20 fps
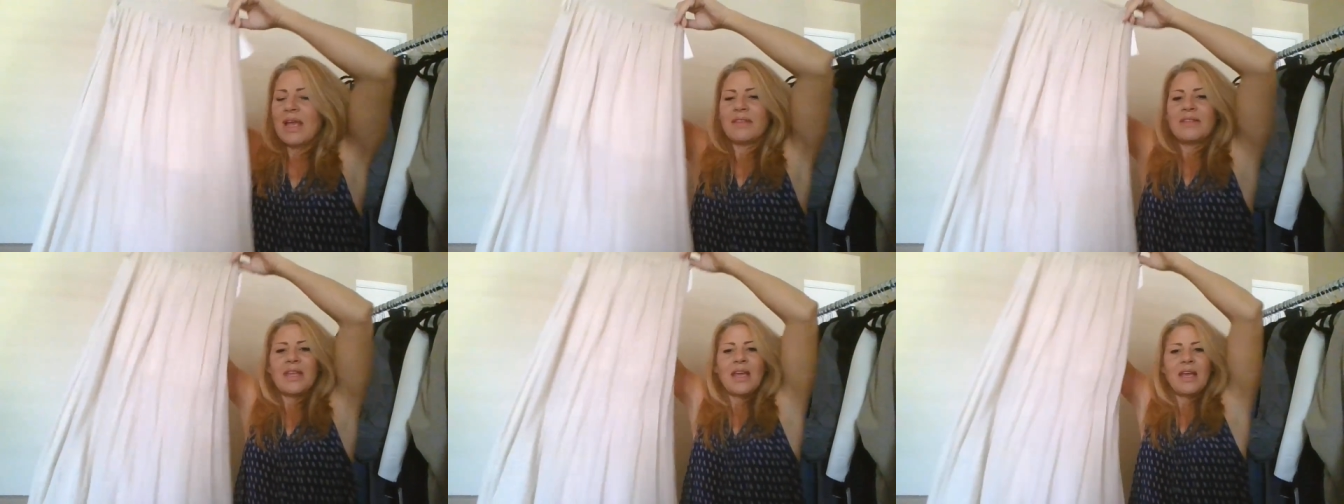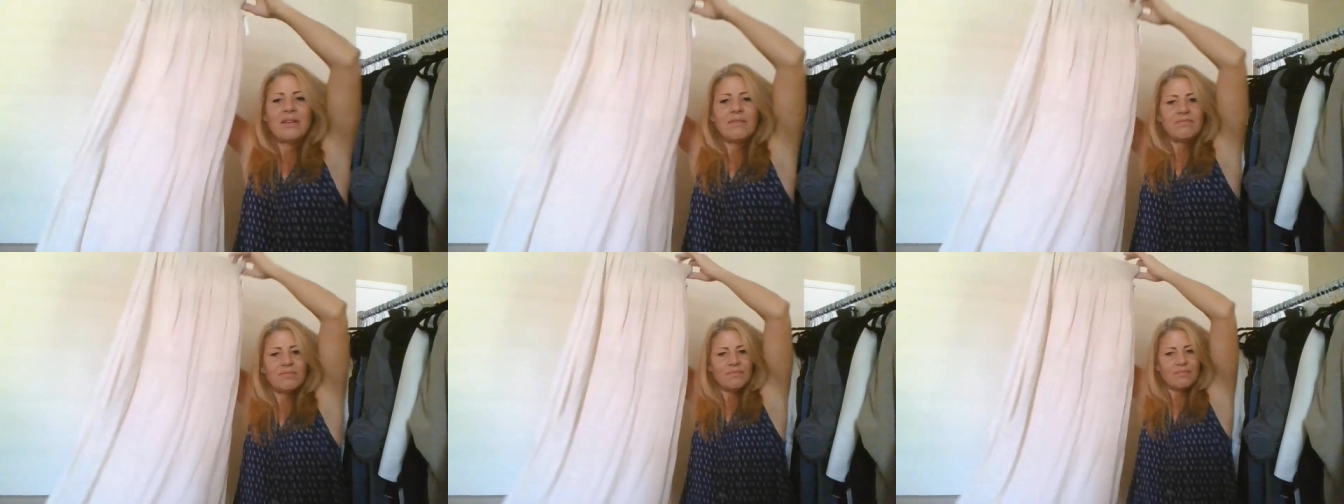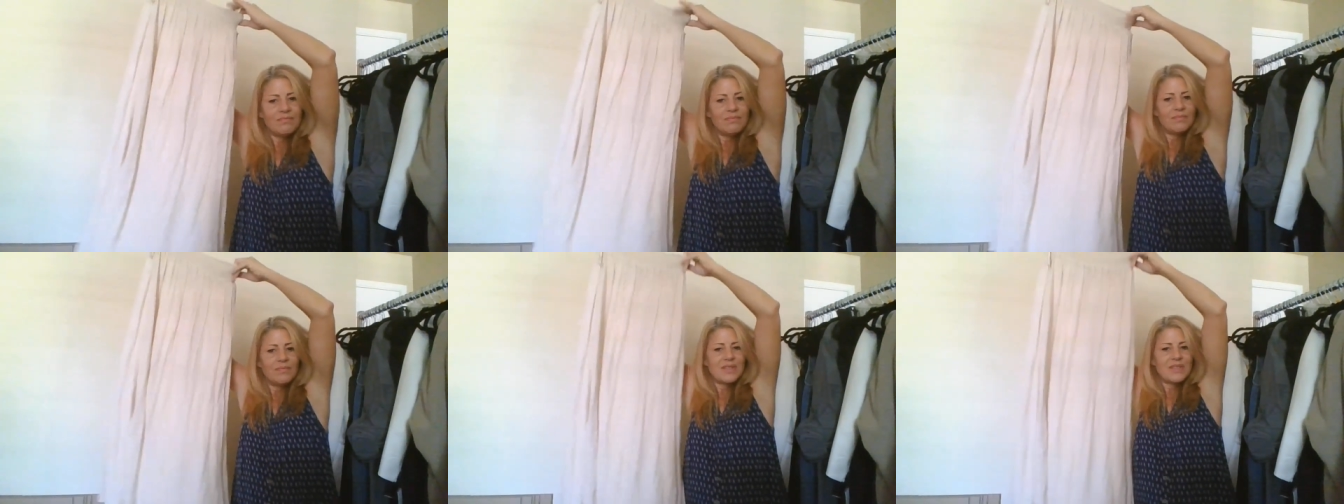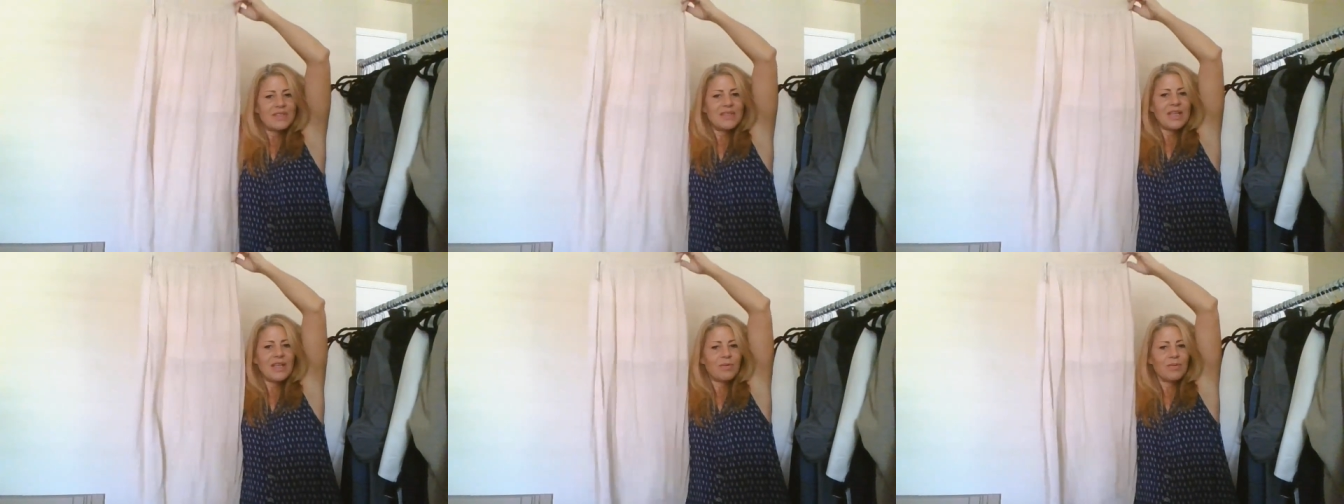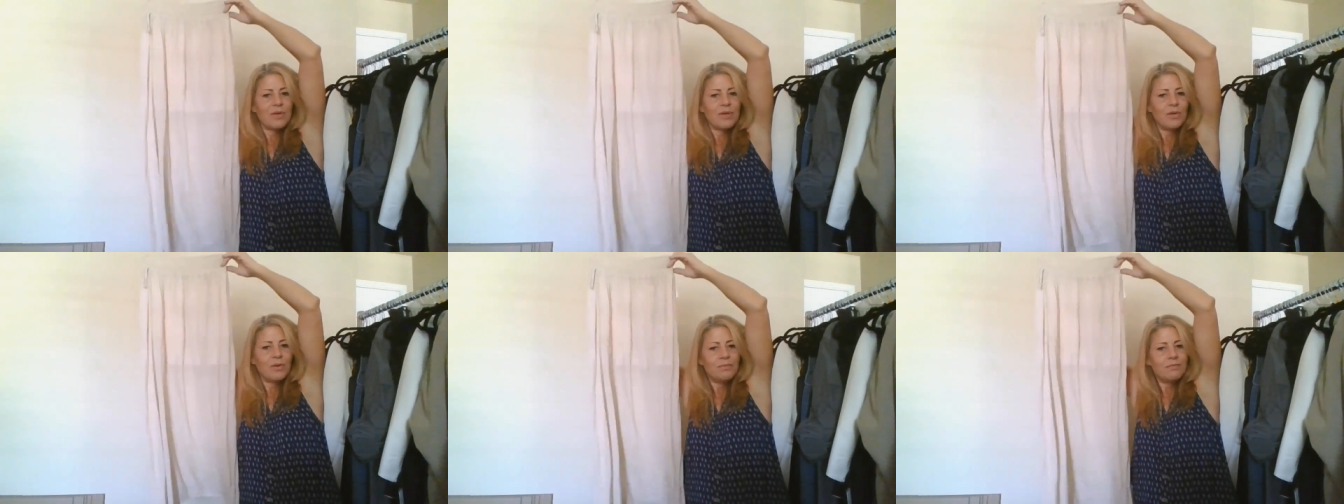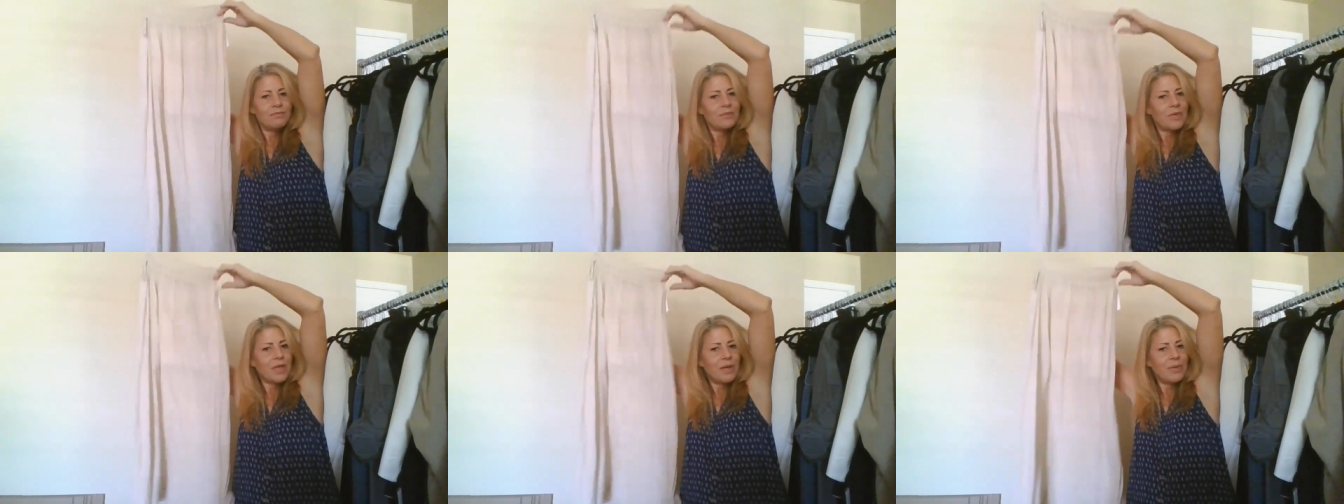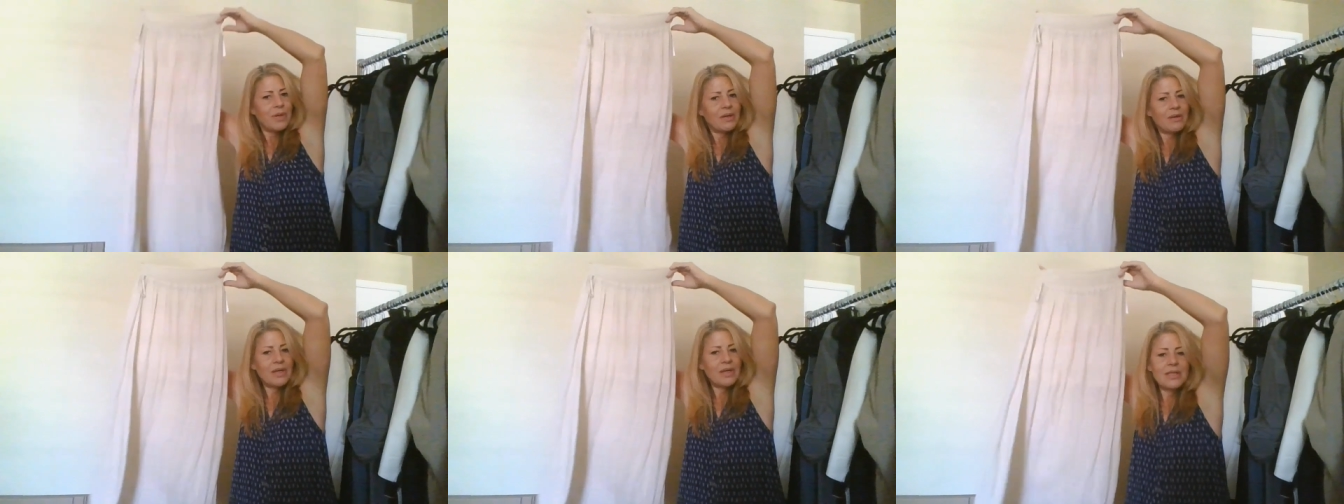got that see-through
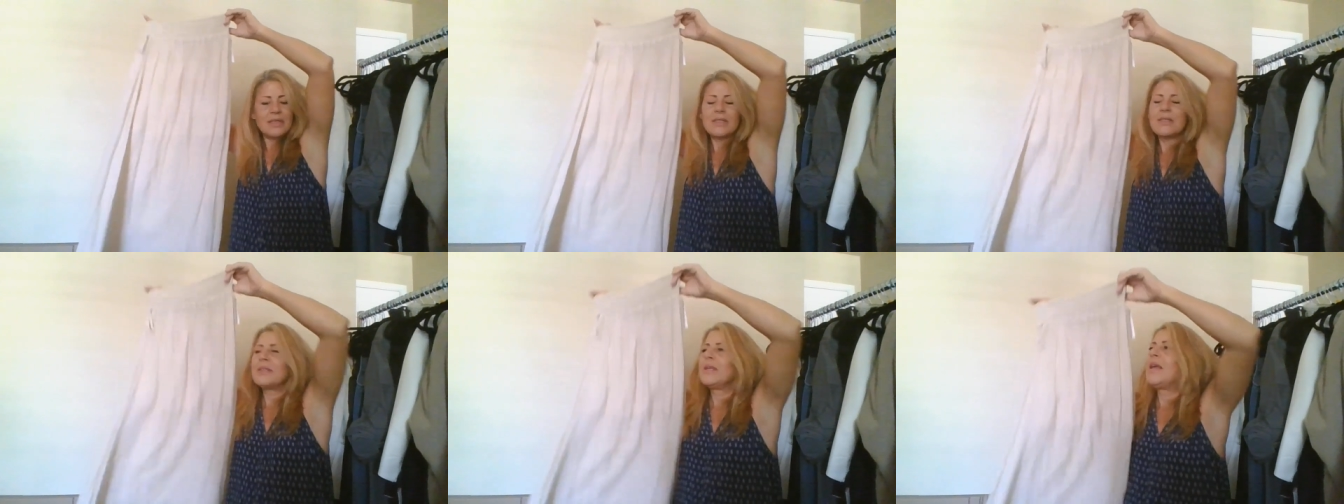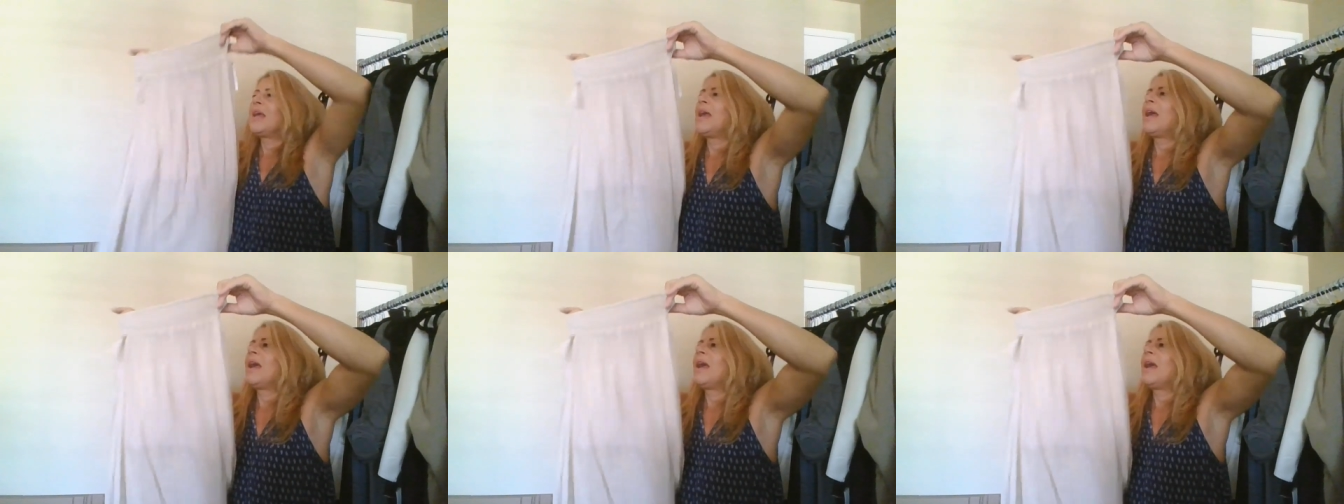appearance,